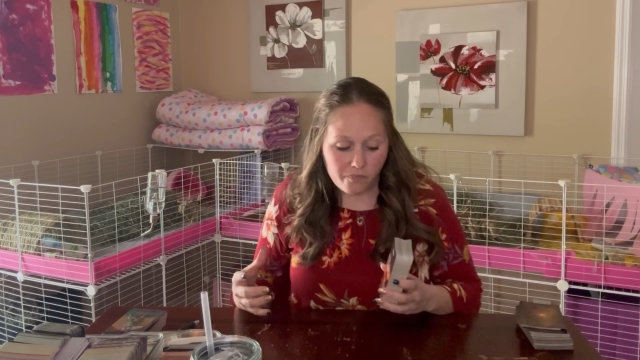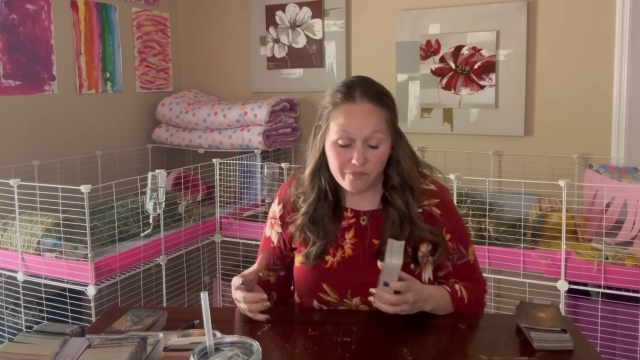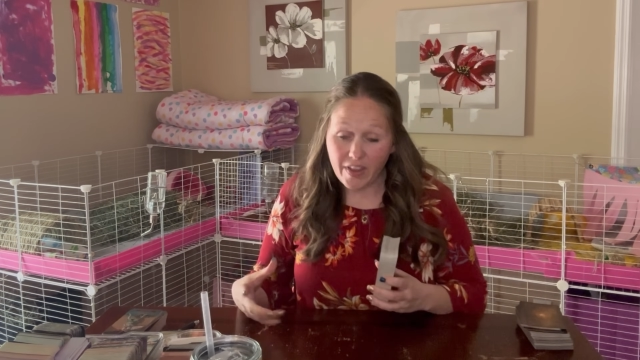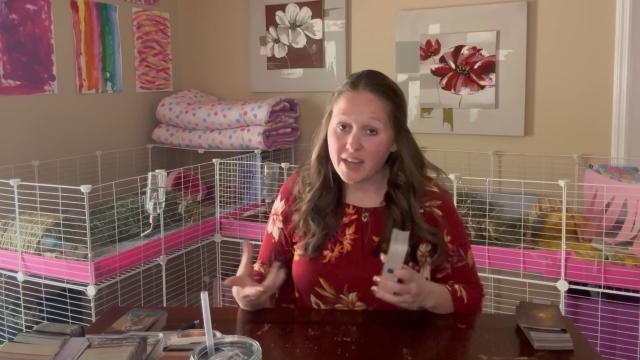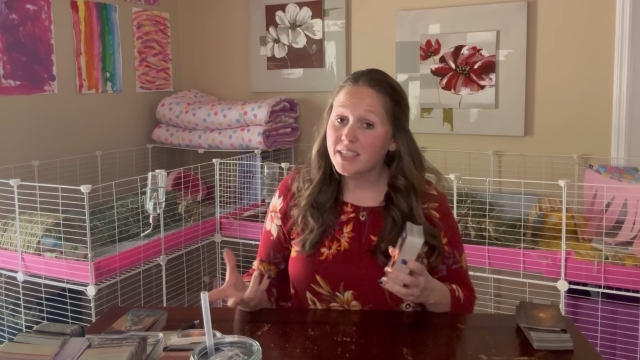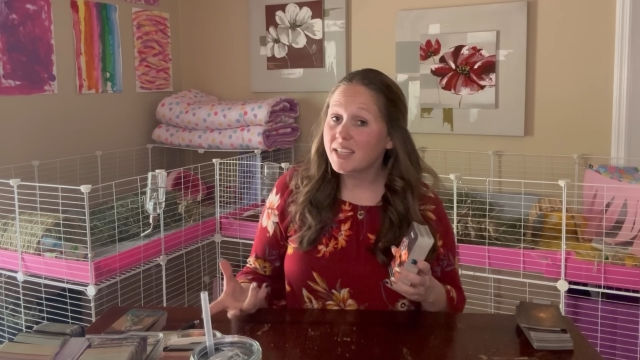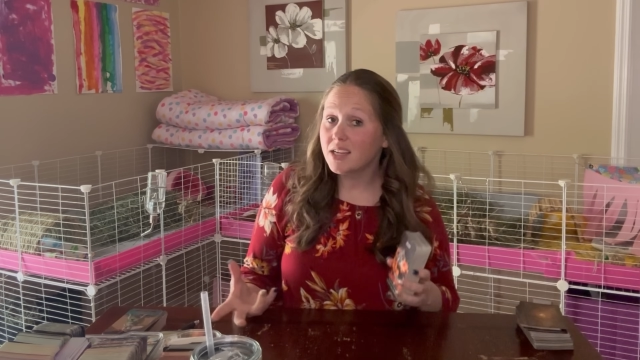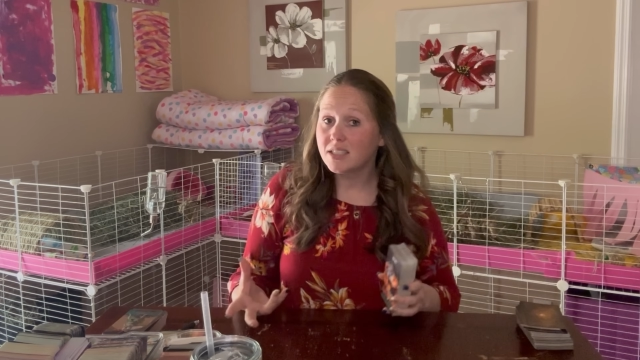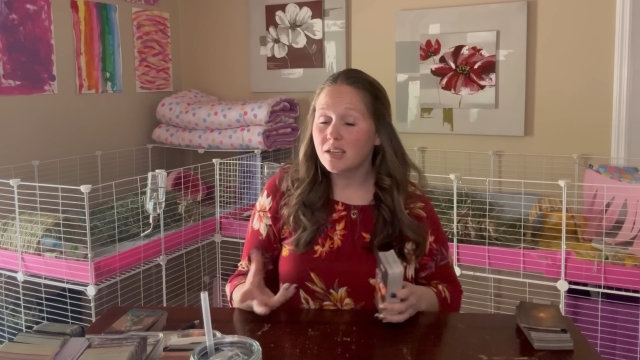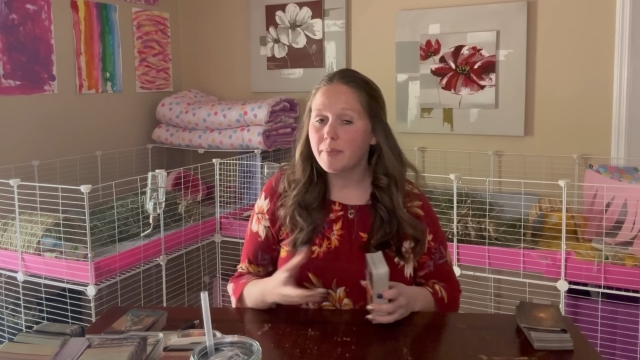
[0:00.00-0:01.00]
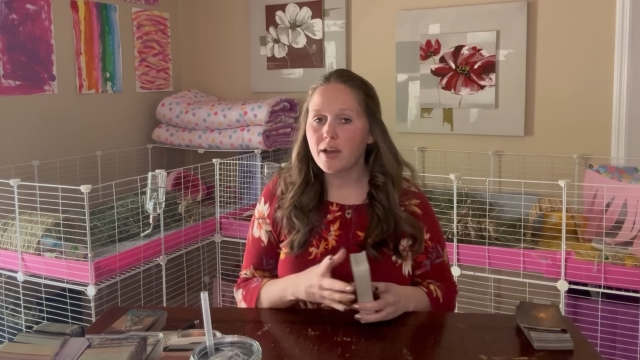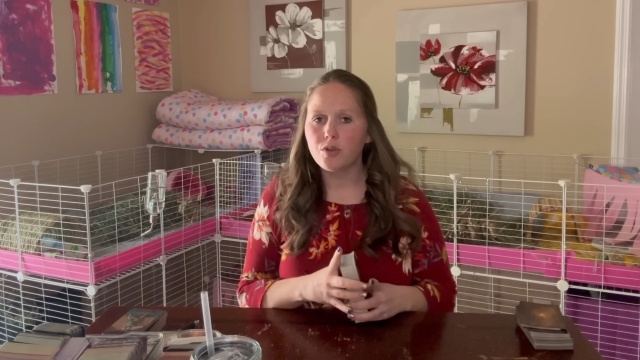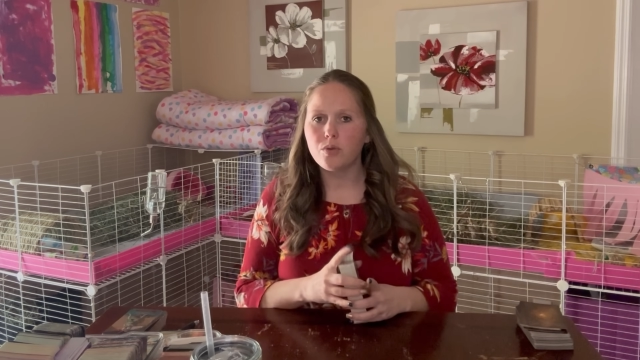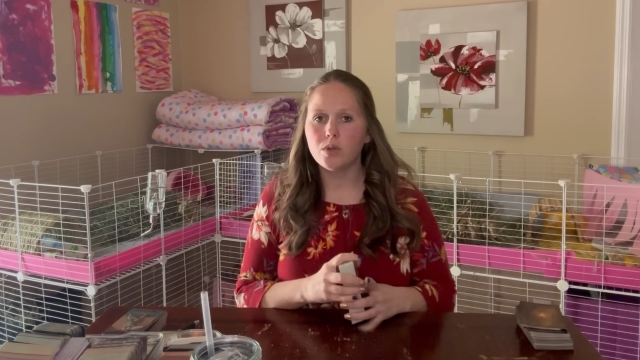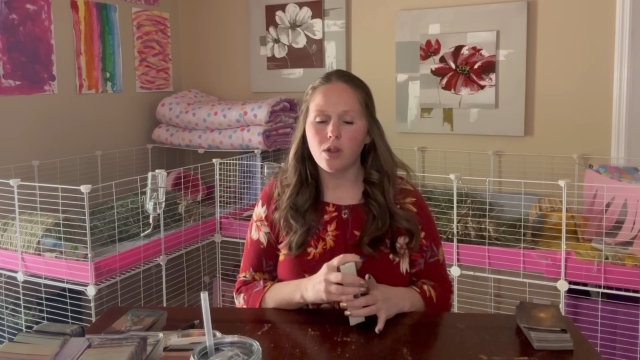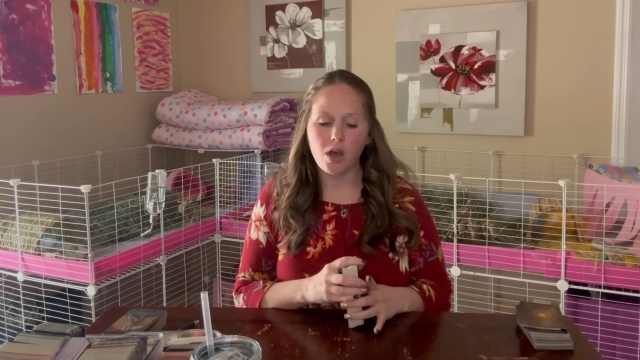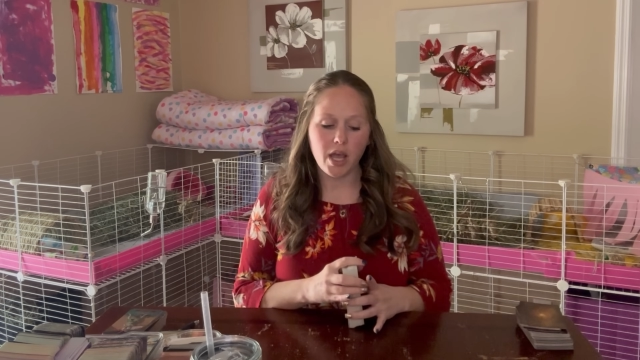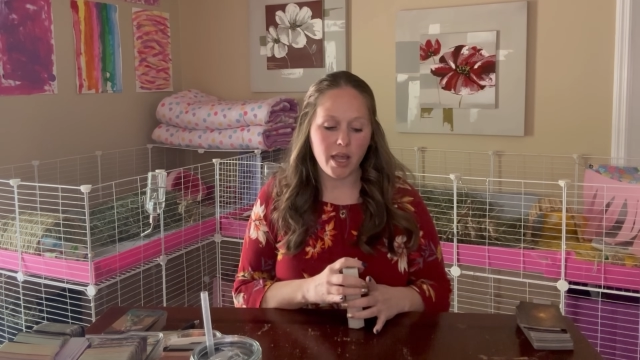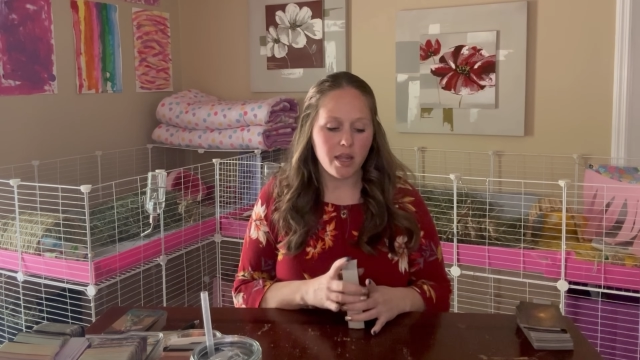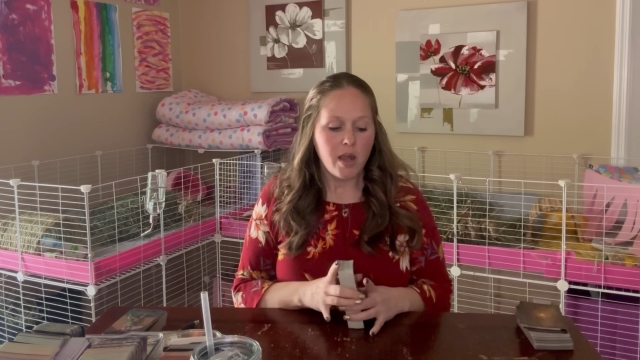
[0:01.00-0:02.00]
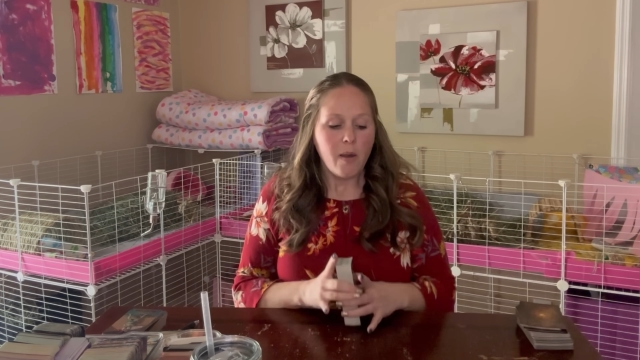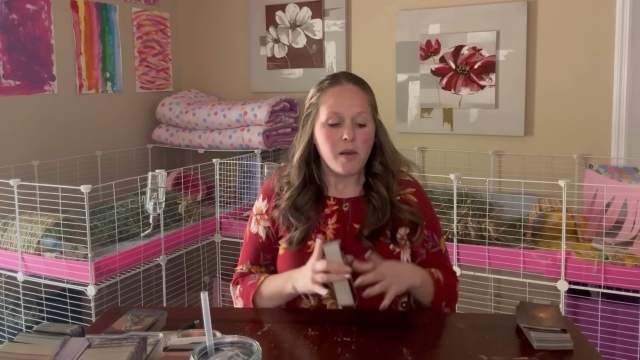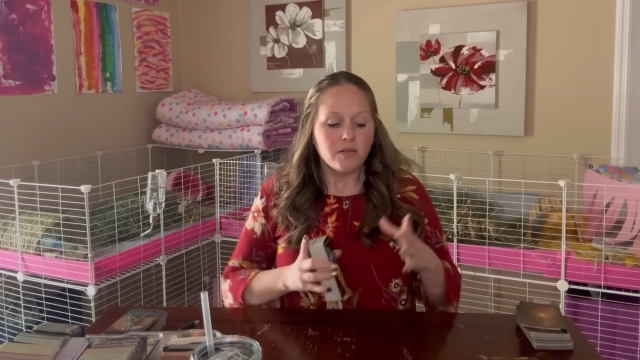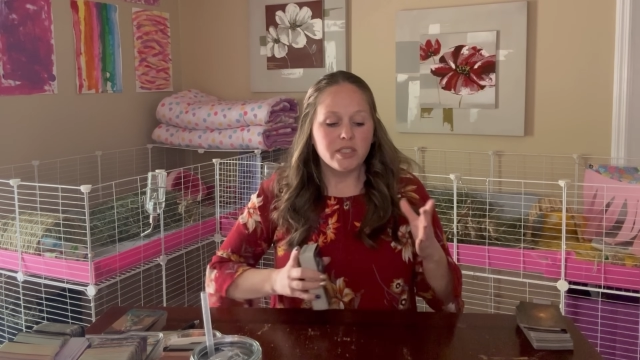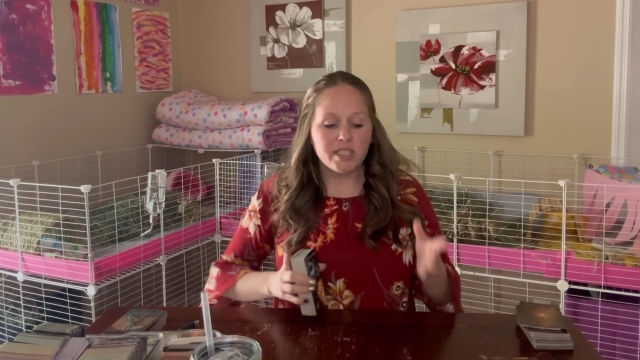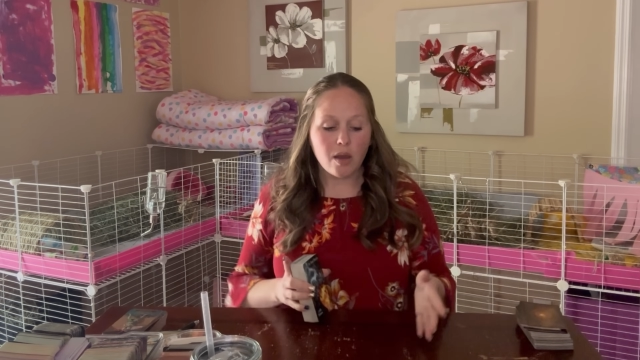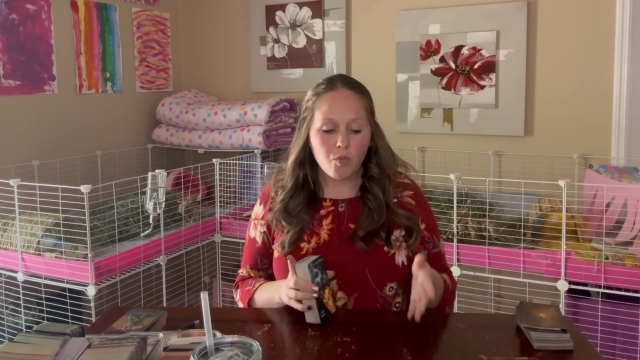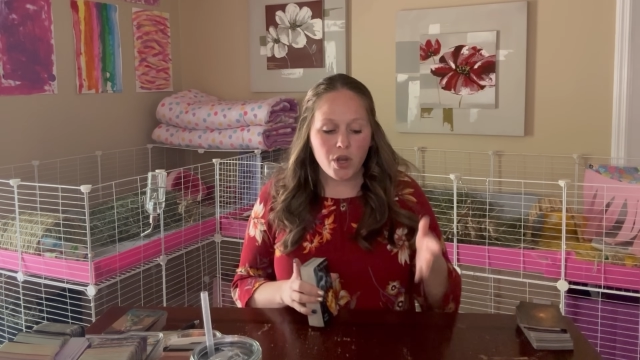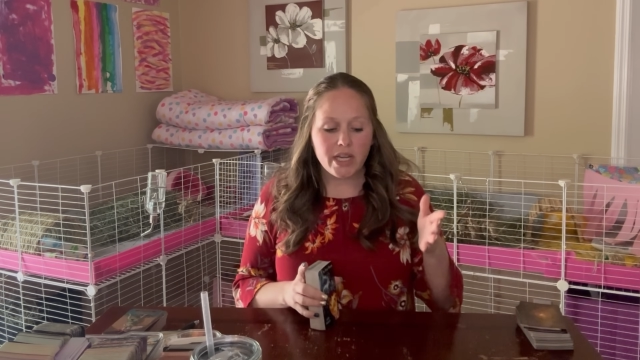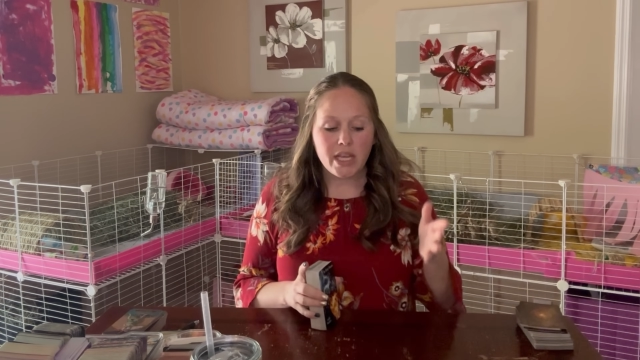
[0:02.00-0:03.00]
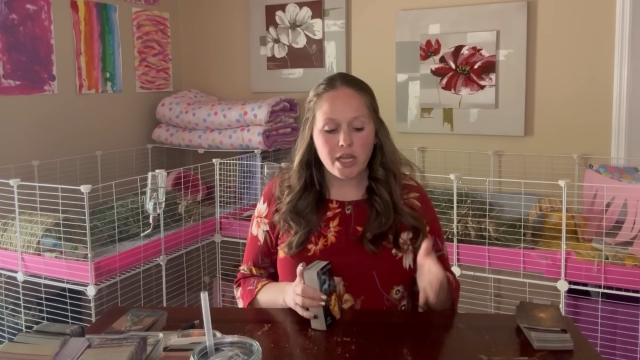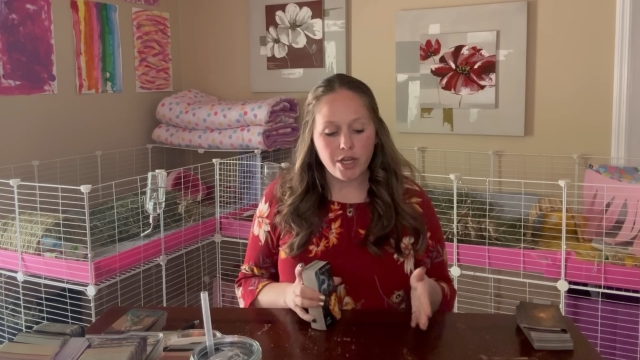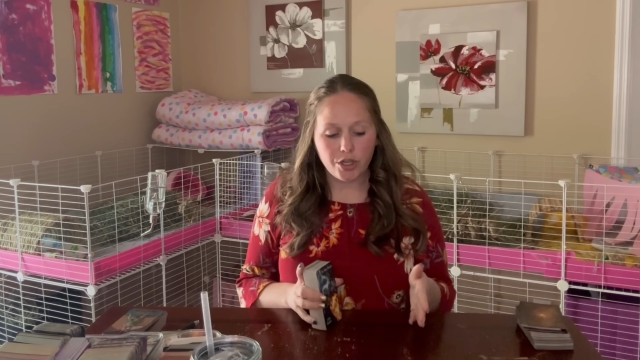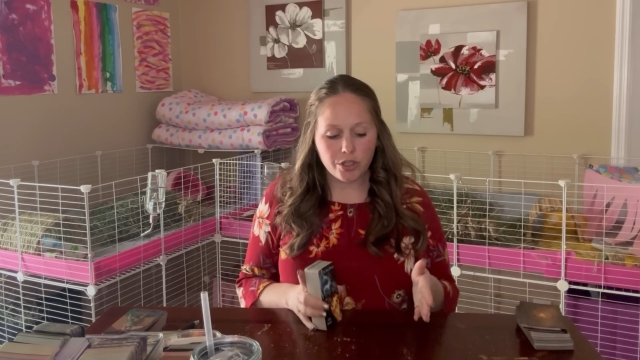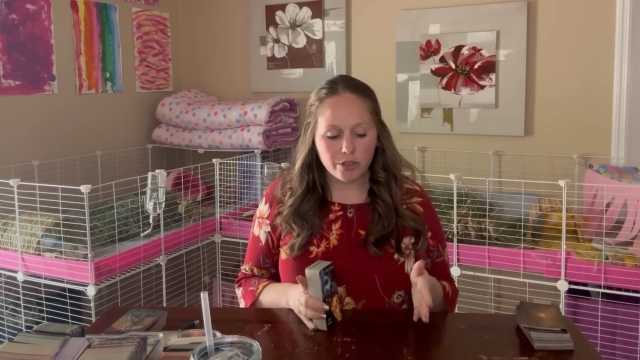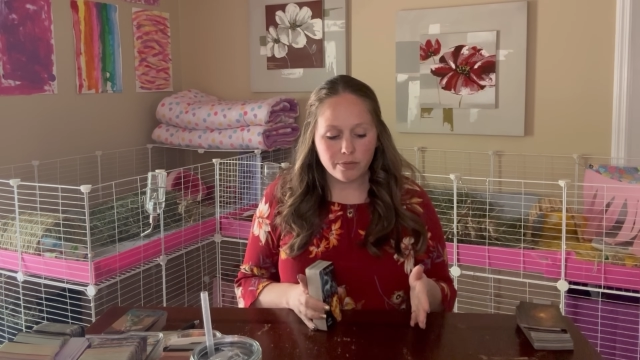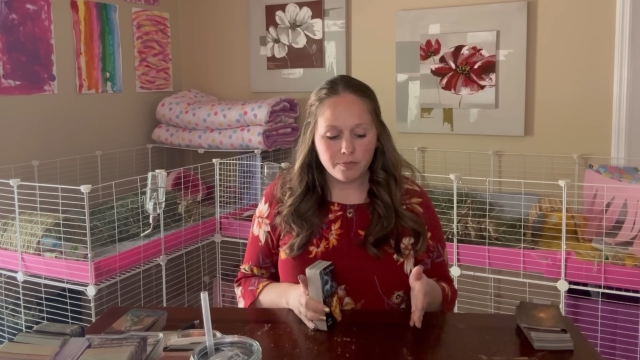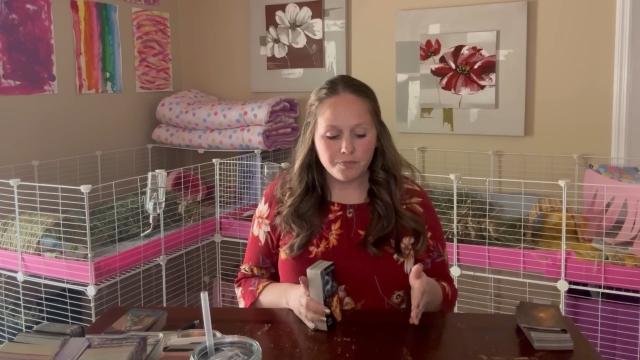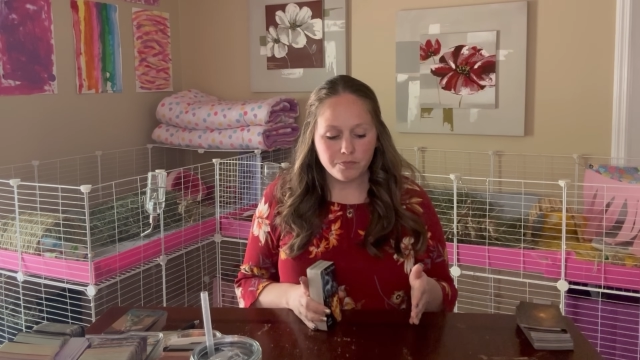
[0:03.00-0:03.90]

fantasizing about you a lot. Someone here